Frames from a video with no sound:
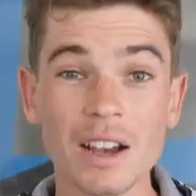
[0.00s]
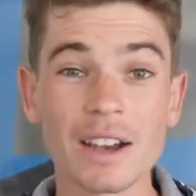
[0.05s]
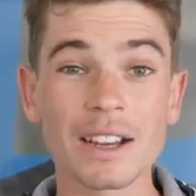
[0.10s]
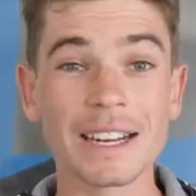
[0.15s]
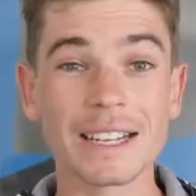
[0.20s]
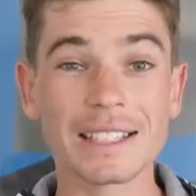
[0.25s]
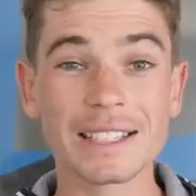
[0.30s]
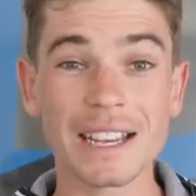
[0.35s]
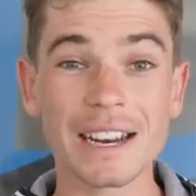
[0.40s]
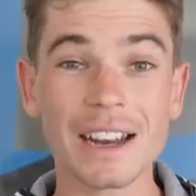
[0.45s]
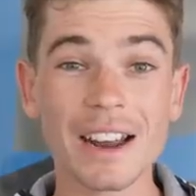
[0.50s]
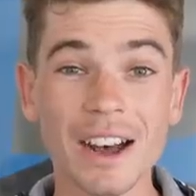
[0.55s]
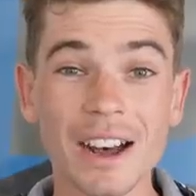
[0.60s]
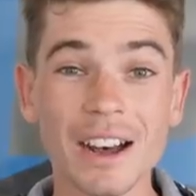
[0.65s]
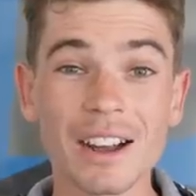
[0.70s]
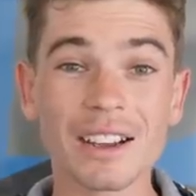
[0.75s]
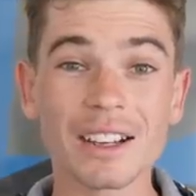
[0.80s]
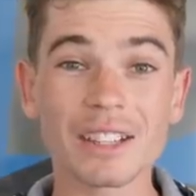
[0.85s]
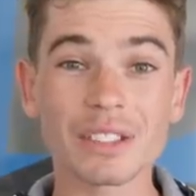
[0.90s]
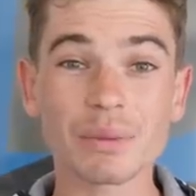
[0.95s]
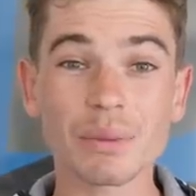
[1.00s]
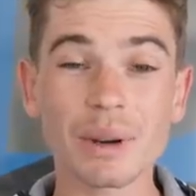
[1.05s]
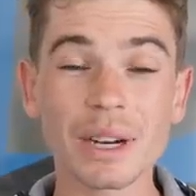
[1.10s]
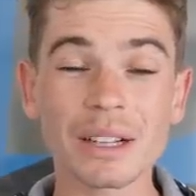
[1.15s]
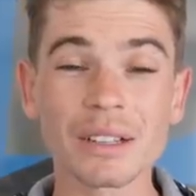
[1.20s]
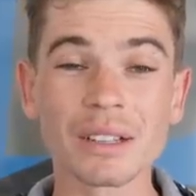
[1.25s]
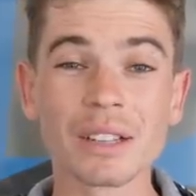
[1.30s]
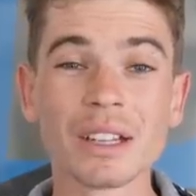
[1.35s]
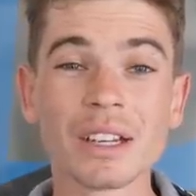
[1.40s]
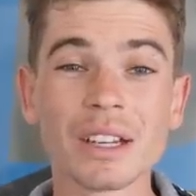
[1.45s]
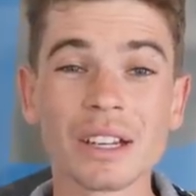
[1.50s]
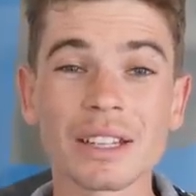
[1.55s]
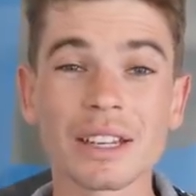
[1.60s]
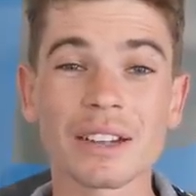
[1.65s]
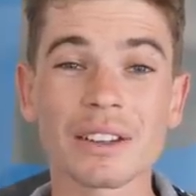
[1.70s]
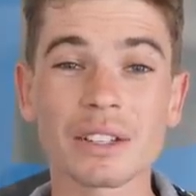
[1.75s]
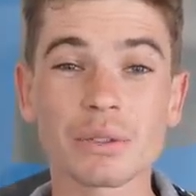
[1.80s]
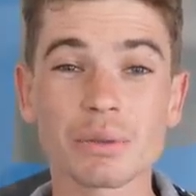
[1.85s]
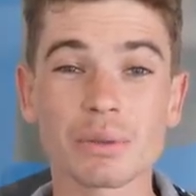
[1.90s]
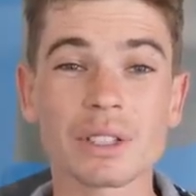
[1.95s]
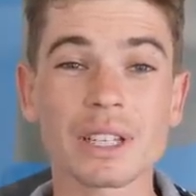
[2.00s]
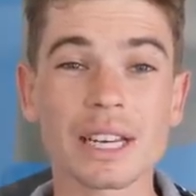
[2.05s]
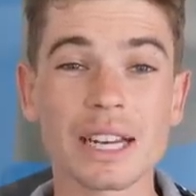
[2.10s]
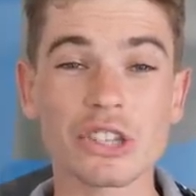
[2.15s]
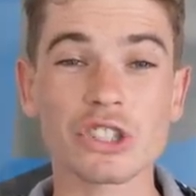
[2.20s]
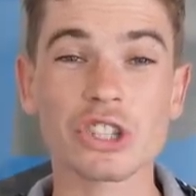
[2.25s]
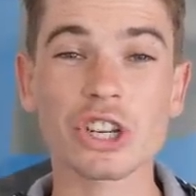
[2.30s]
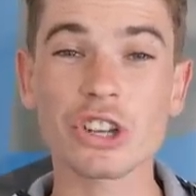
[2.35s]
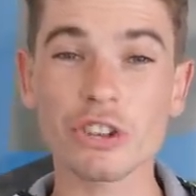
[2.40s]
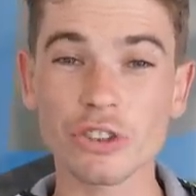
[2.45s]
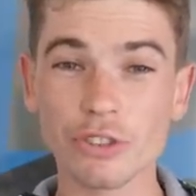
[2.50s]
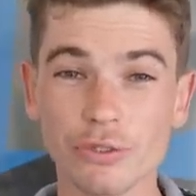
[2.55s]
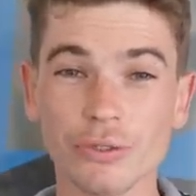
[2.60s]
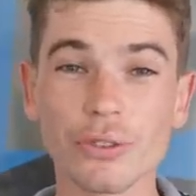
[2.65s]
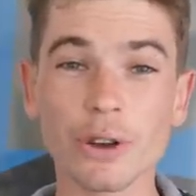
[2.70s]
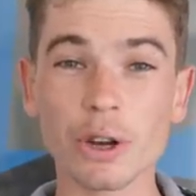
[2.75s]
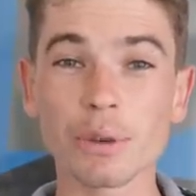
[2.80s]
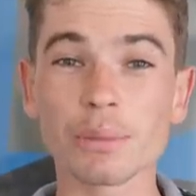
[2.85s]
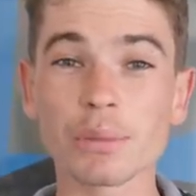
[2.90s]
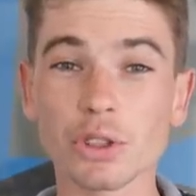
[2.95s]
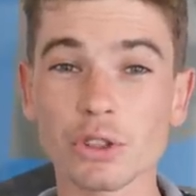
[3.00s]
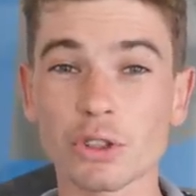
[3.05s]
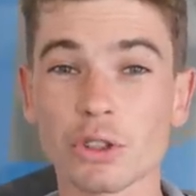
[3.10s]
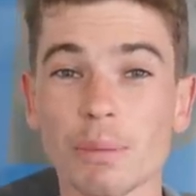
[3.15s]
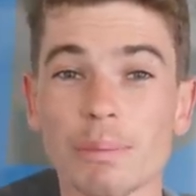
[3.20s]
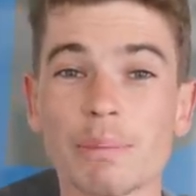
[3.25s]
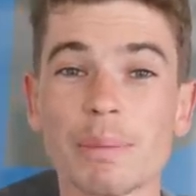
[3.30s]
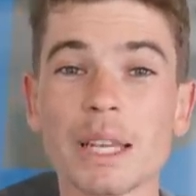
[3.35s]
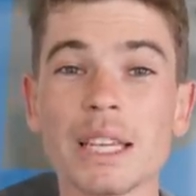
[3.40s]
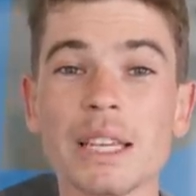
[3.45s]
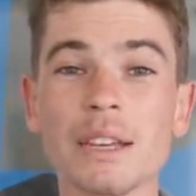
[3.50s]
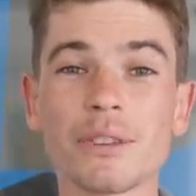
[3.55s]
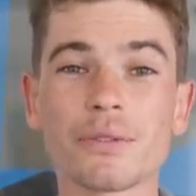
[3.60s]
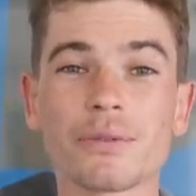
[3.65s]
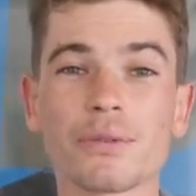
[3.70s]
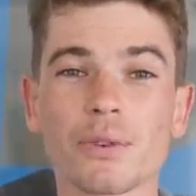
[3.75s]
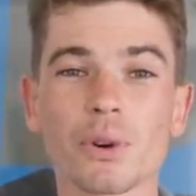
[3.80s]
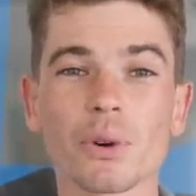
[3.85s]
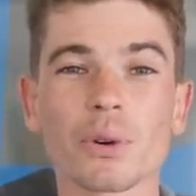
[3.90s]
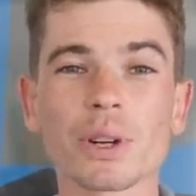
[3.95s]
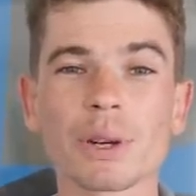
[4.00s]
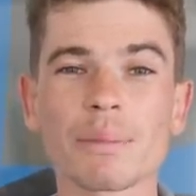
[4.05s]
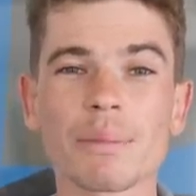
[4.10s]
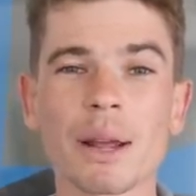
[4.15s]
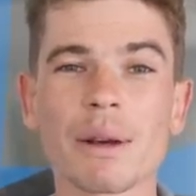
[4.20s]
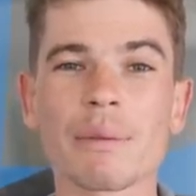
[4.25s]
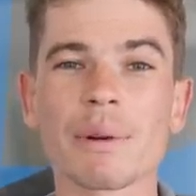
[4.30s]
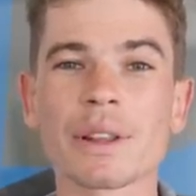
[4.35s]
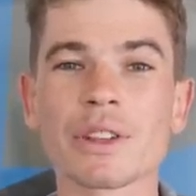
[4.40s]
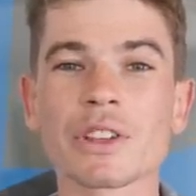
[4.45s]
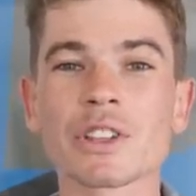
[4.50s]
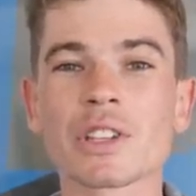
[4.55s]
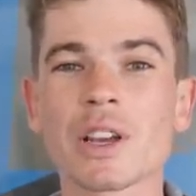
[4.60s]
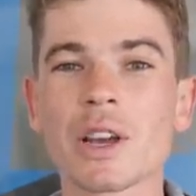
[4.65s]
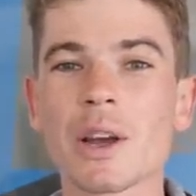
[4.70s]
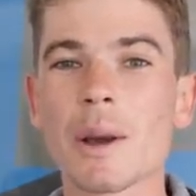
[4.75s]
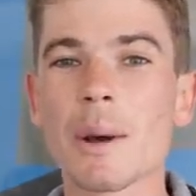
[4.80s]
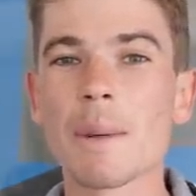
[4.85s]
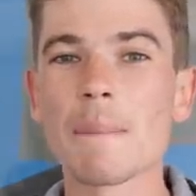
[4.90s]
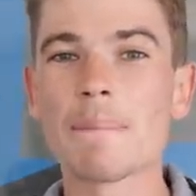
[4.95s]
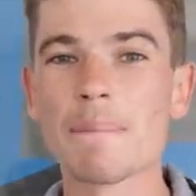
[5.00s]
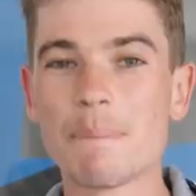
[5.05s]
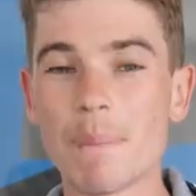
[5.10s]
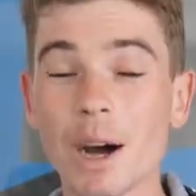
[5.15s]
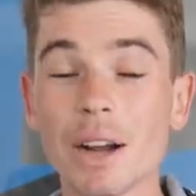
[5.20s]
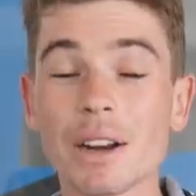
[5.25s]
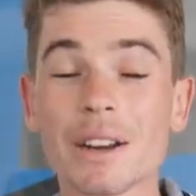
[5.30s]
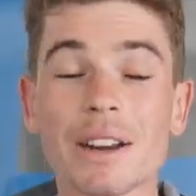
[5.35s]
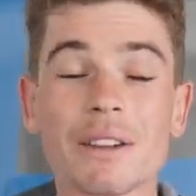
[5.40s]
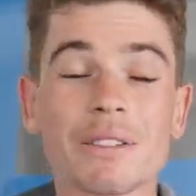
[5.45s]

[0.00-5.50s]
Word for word: An SLR as well. Now this wasn't actually confirmed to be Floyd Mayweather's, but